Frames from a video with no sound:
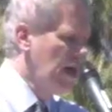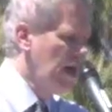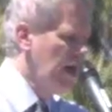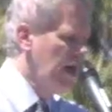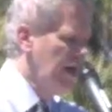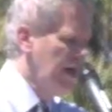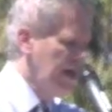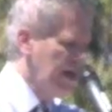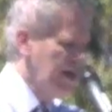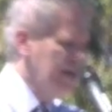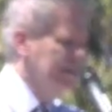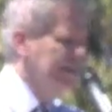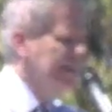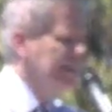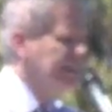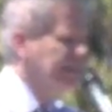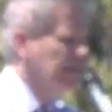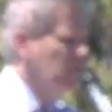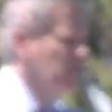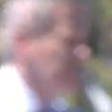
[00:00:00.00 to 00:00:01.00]
I
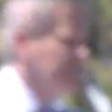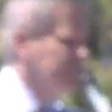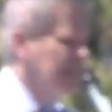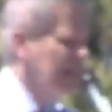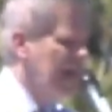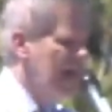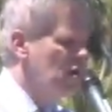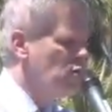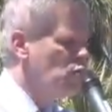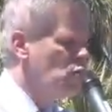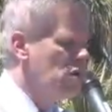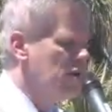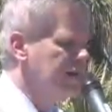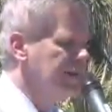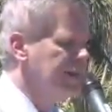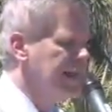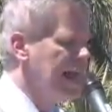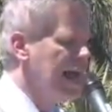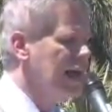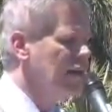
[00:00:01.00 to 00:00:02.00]
think some of us had,
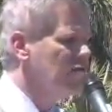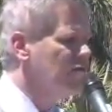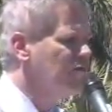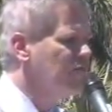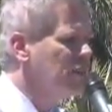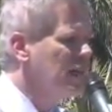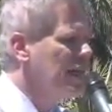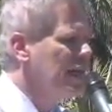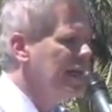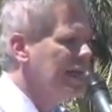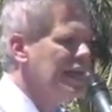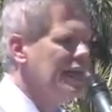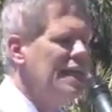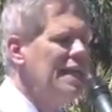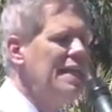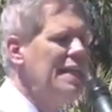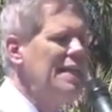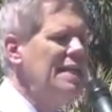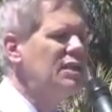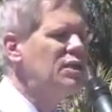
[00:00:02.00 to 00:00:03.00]
was that
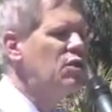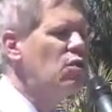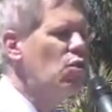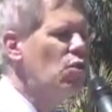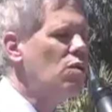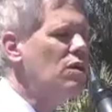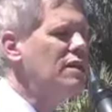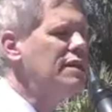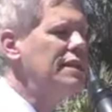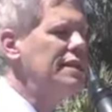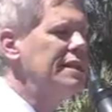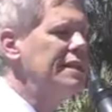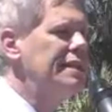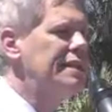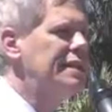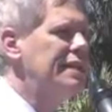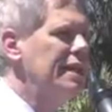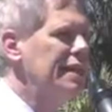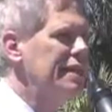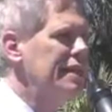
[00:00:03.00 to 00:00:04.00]
in these
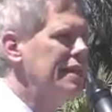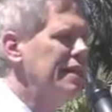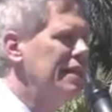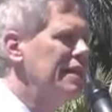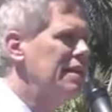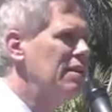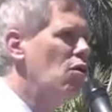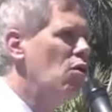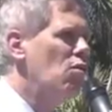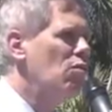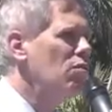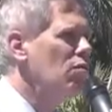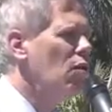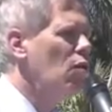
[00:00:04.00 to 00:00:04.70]
courses, the